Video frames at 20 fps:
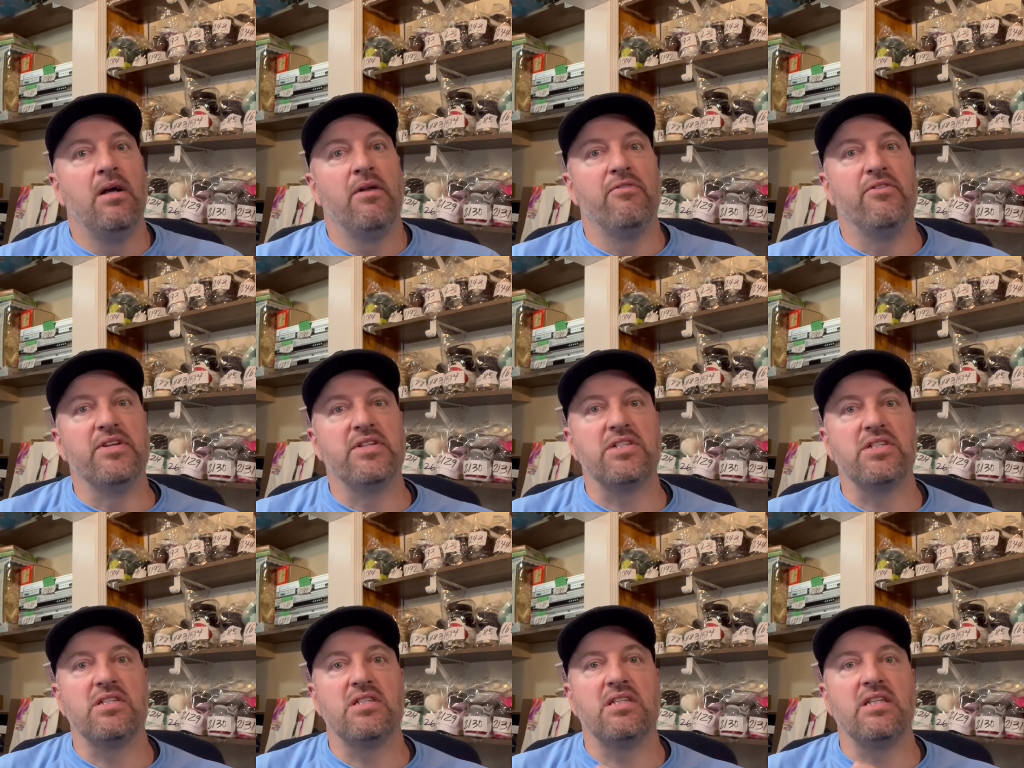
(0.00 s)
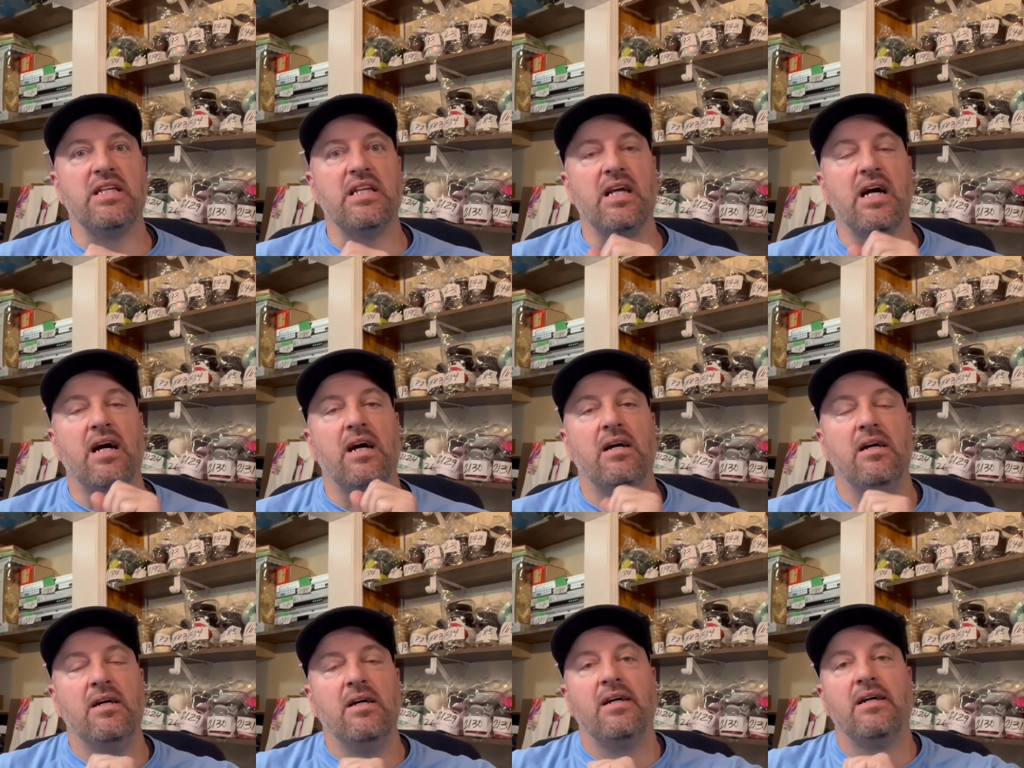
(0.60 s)
This is
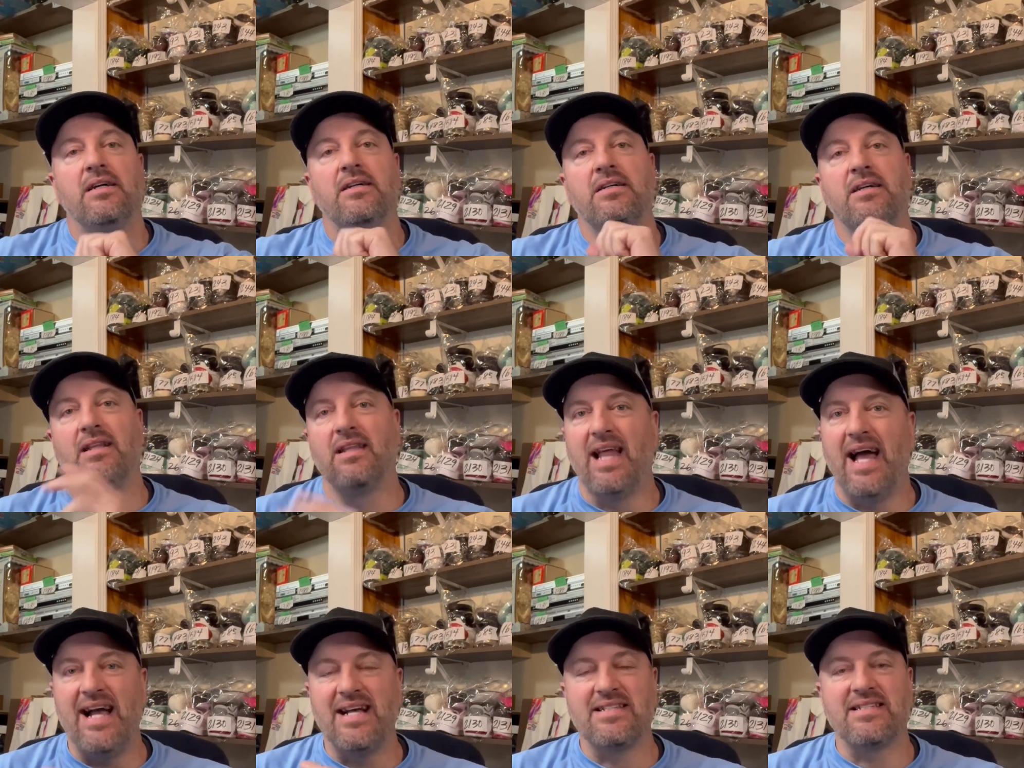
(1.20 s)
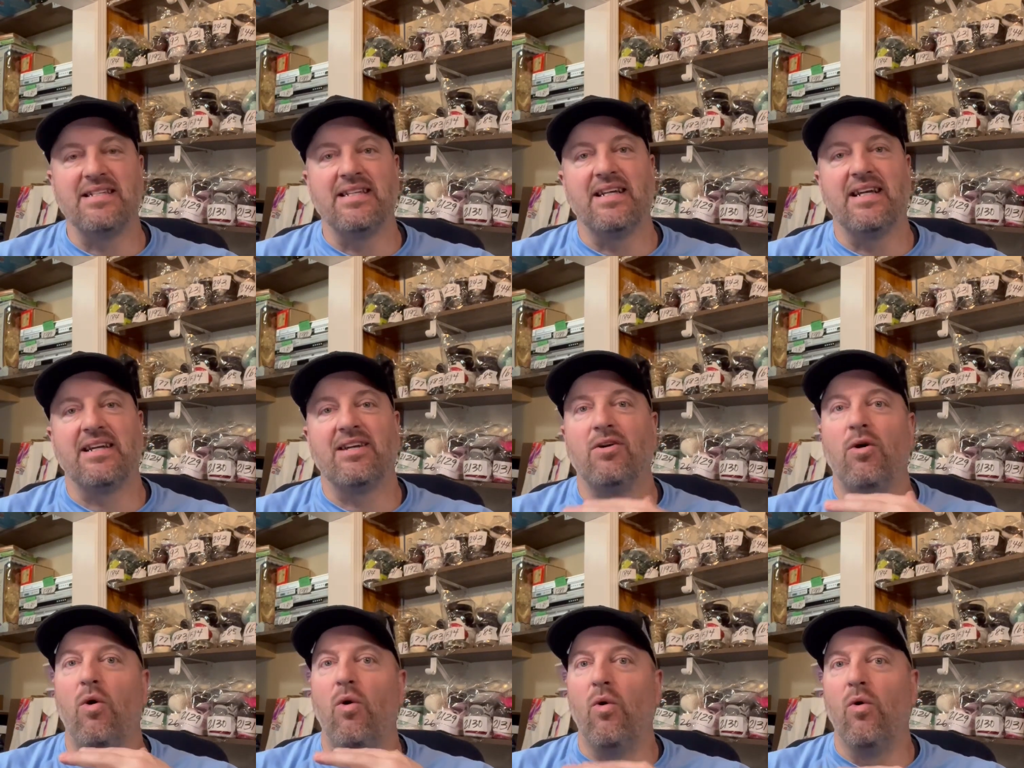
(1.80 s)
the
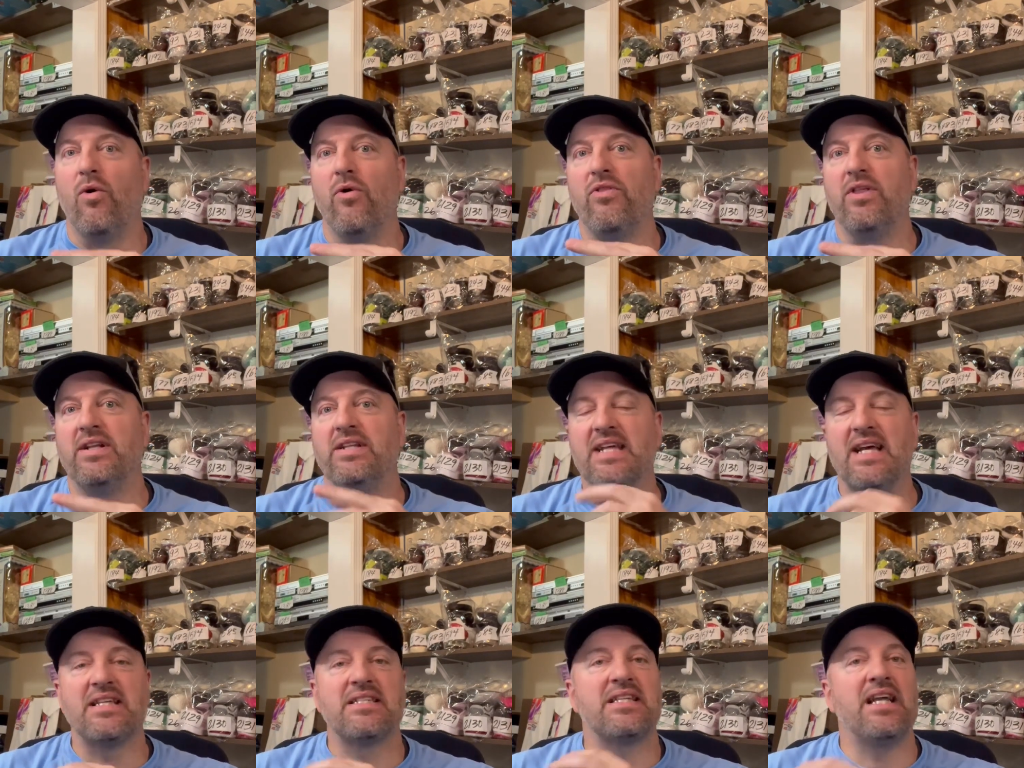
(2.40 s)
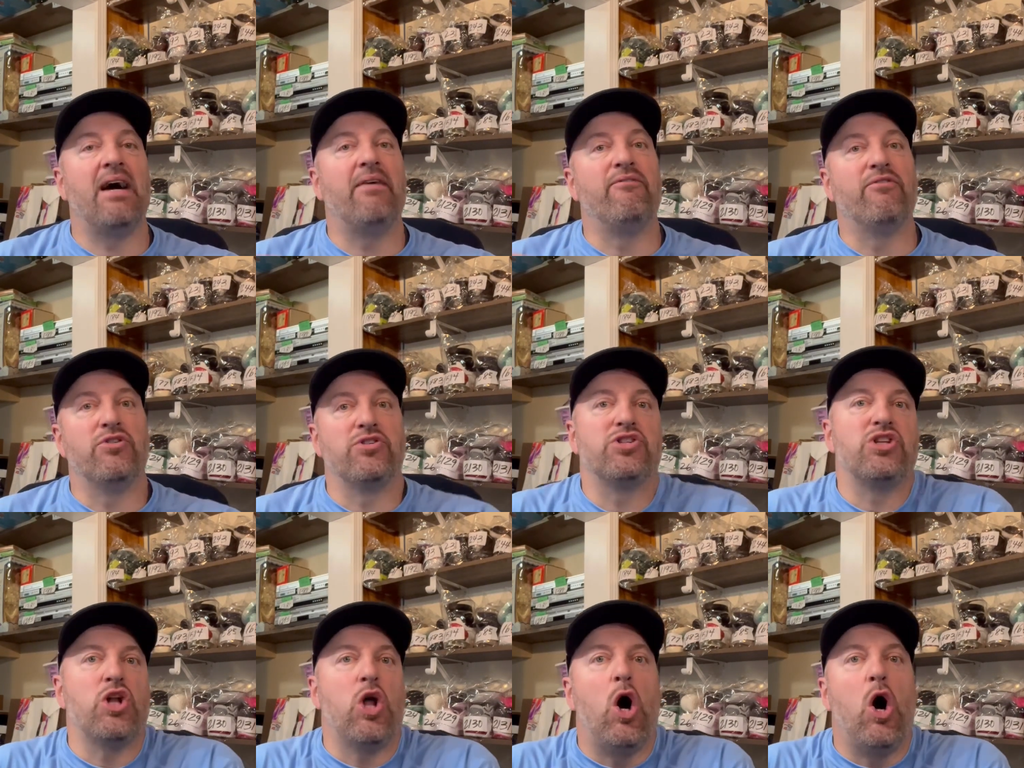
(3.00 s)
classic or the desktop
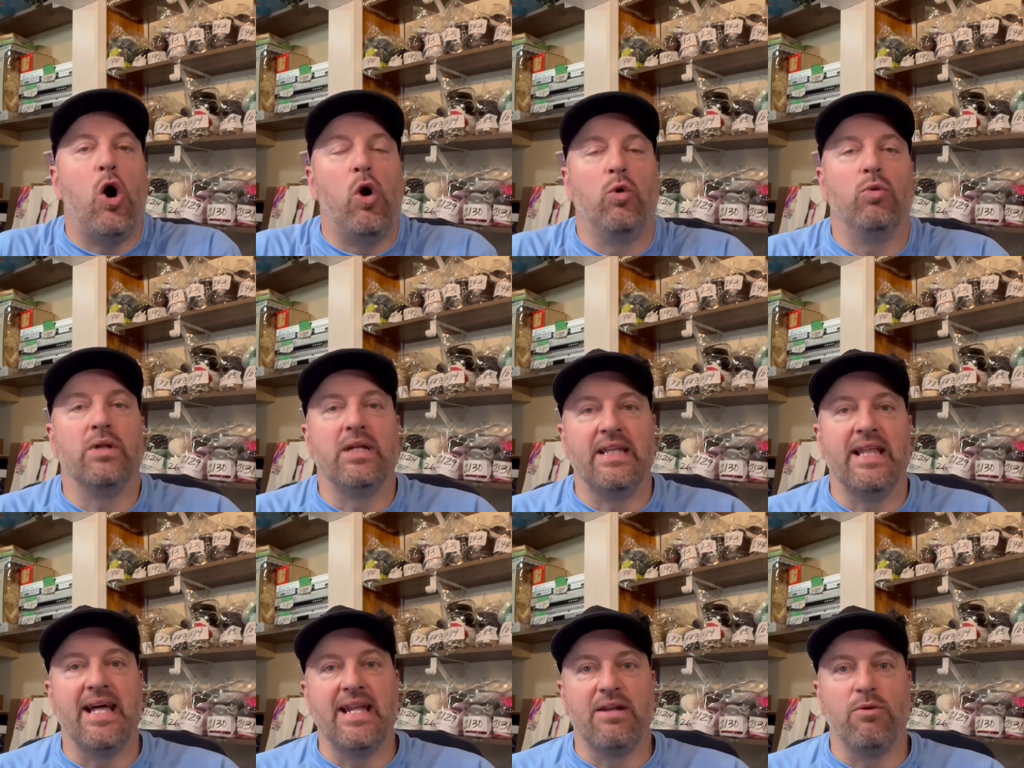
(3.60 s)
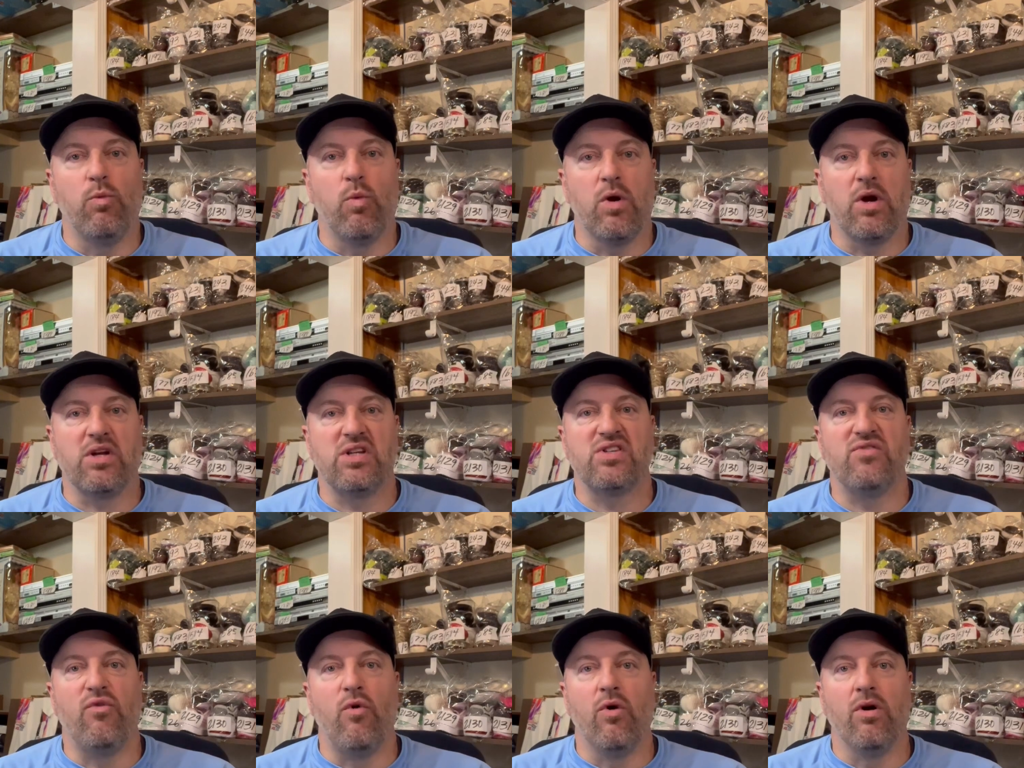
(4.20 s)
version only that it
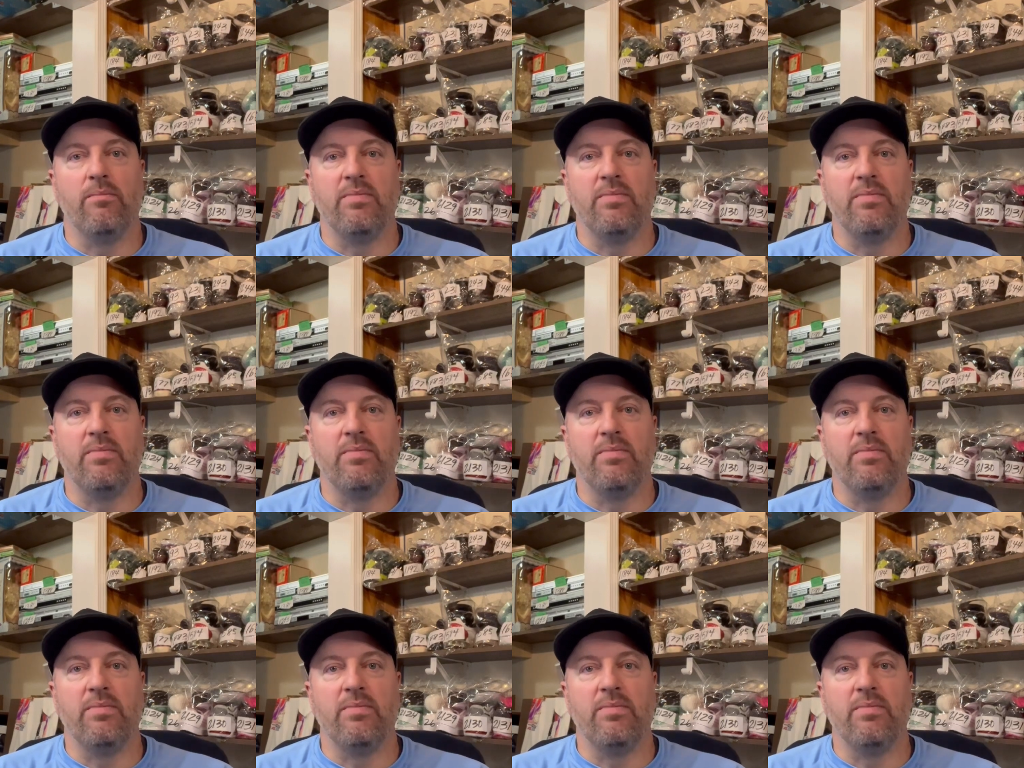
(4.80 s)
works for.